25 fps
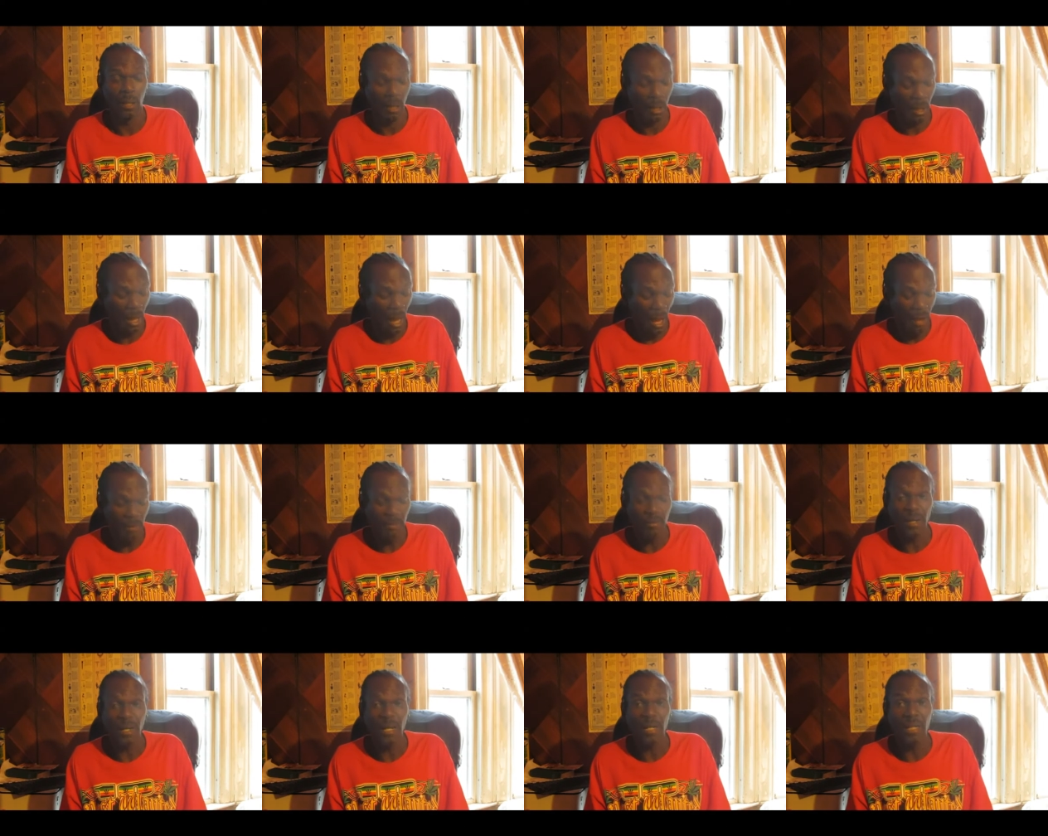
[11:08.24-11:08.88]

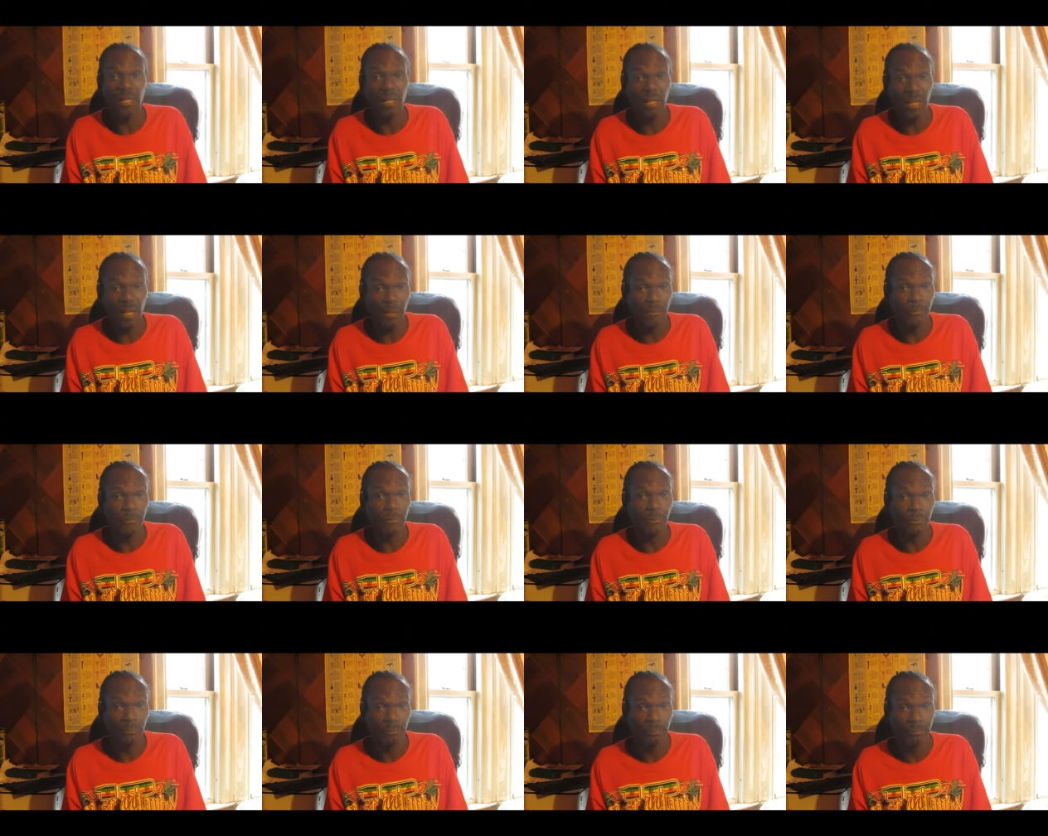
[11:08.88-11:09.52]
I want to
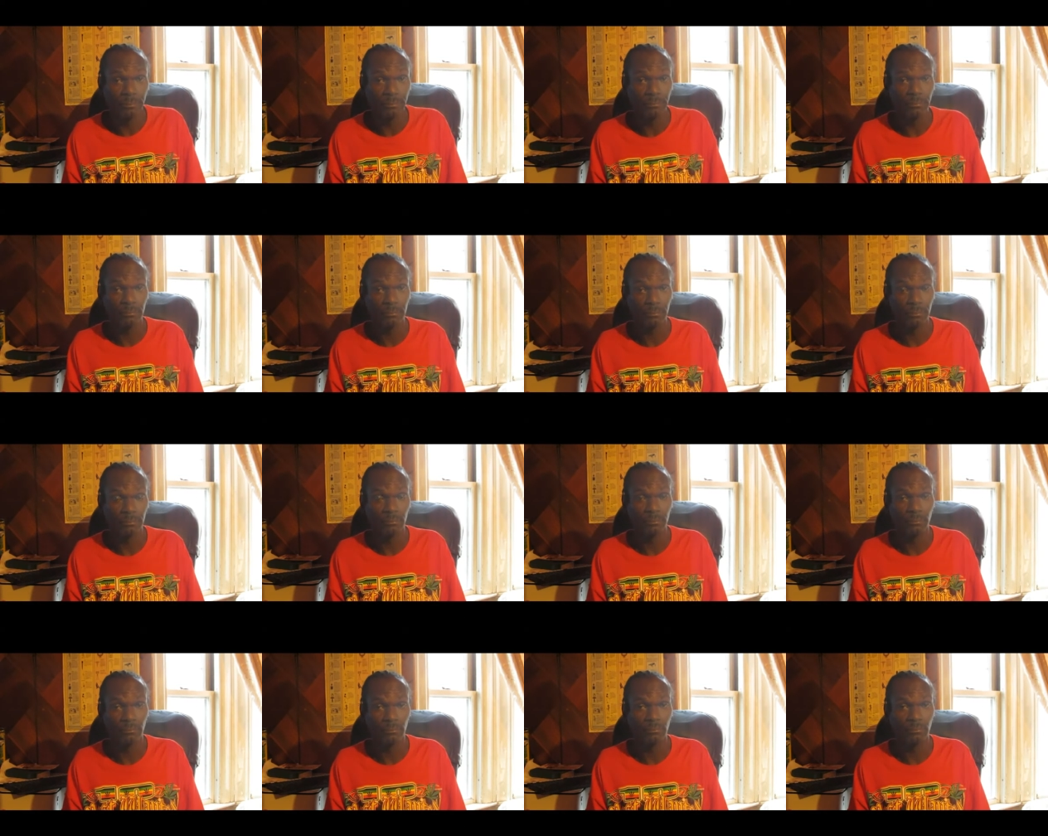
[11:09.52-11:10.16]
live
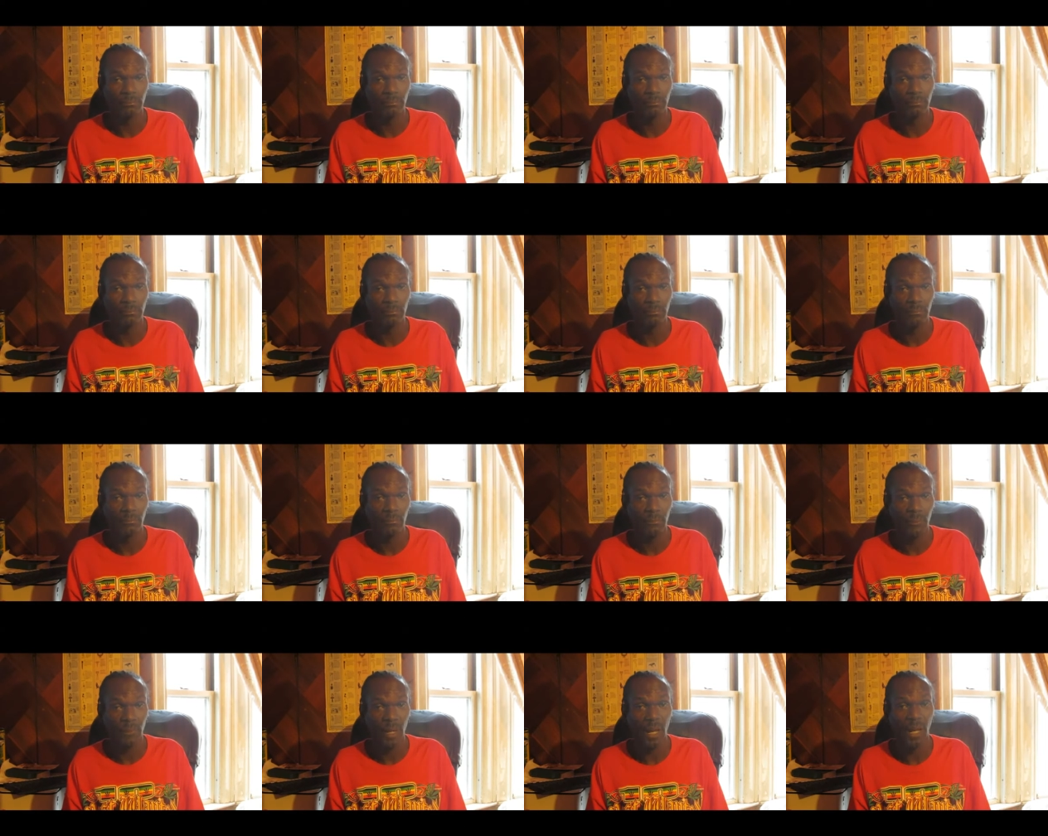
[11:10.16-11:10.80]

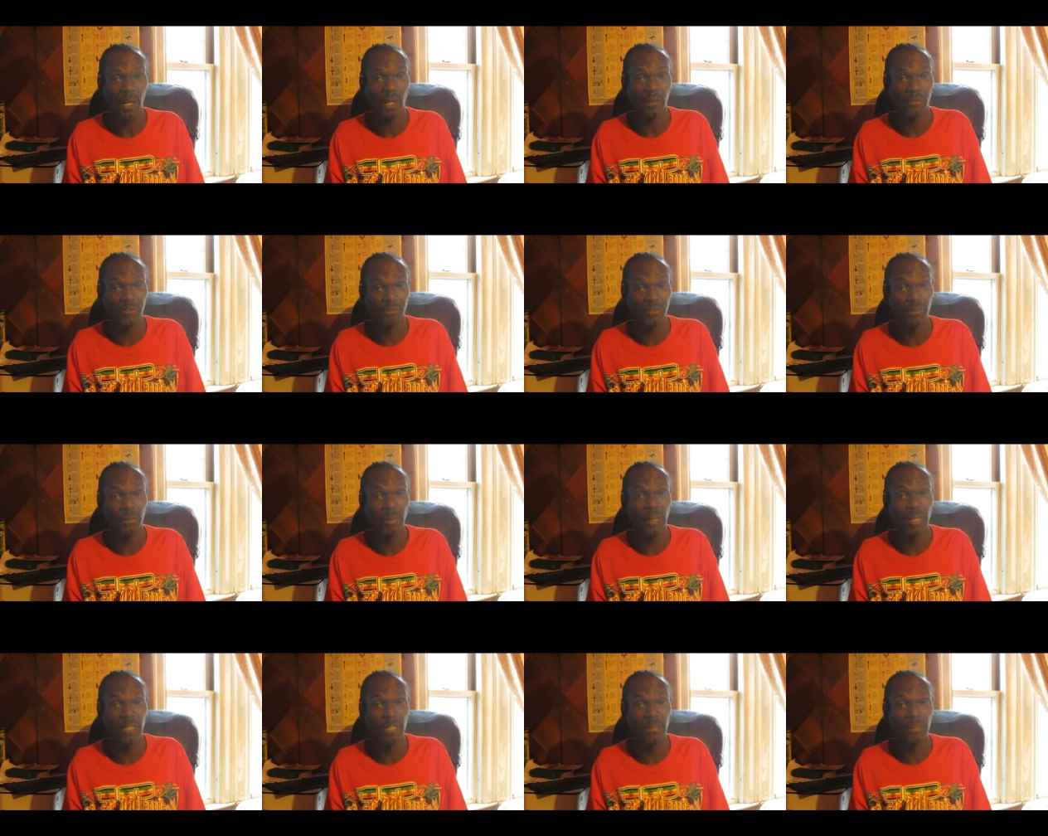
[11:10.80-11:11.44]
and I feel
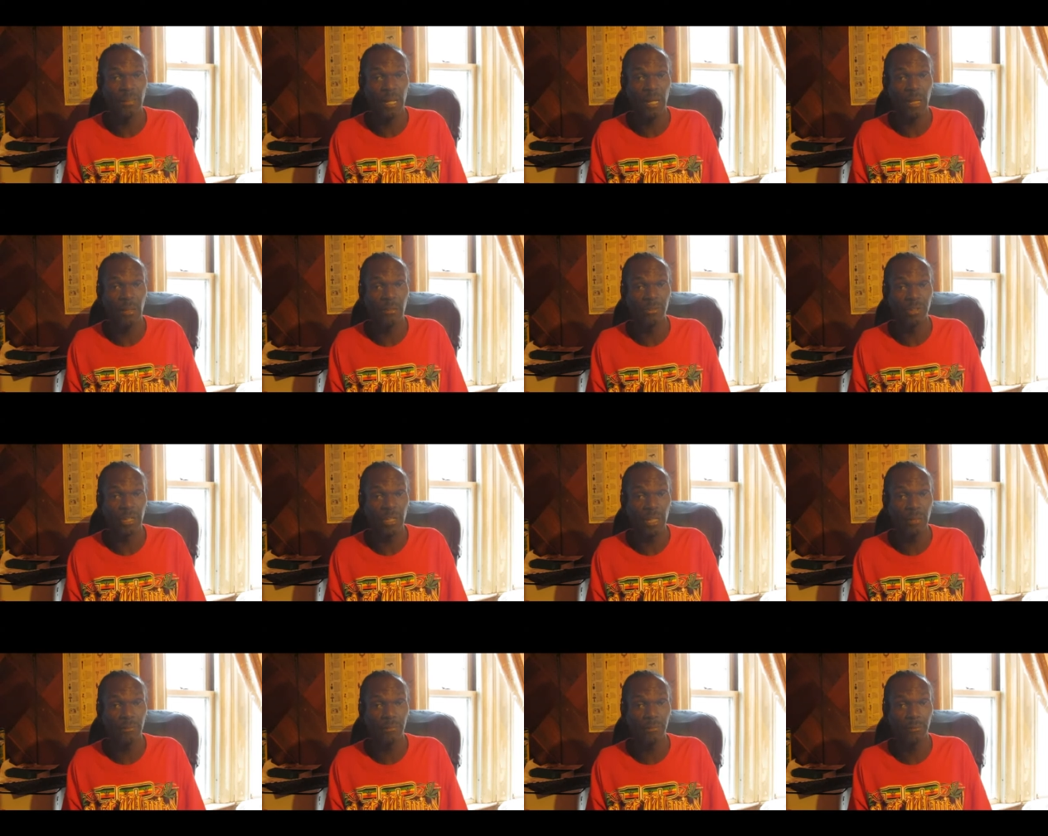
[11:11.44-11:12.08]
man in my
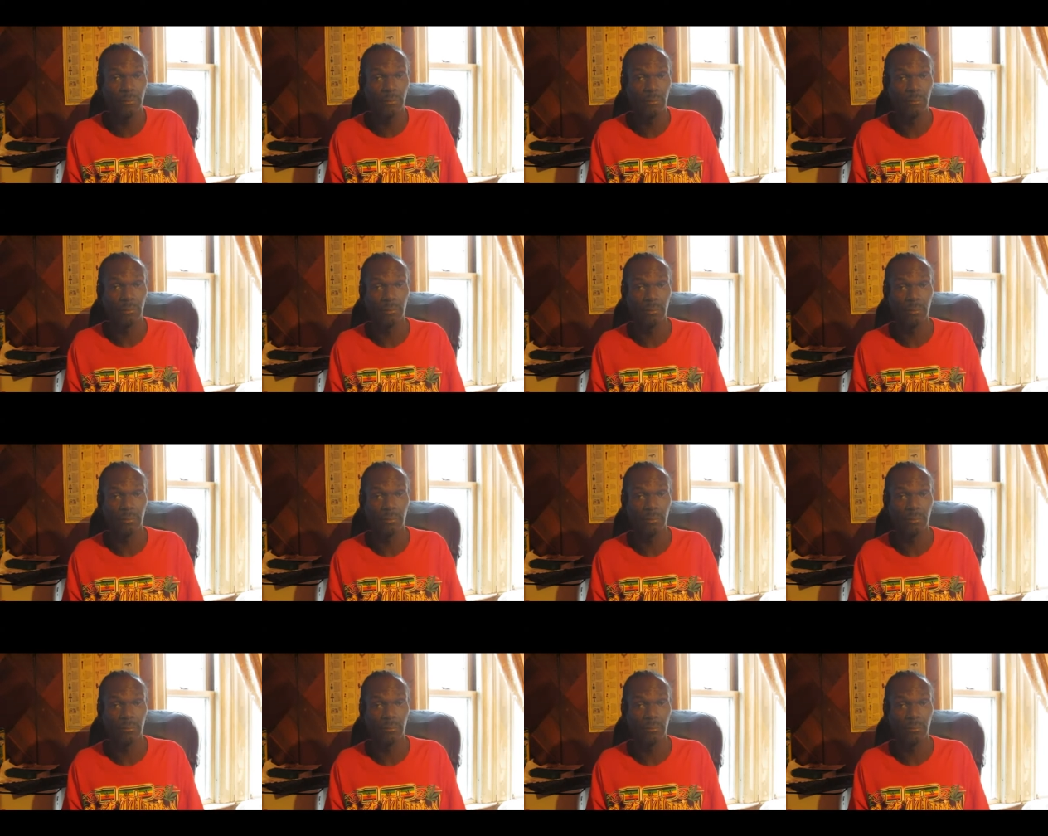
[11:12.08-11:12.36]
grave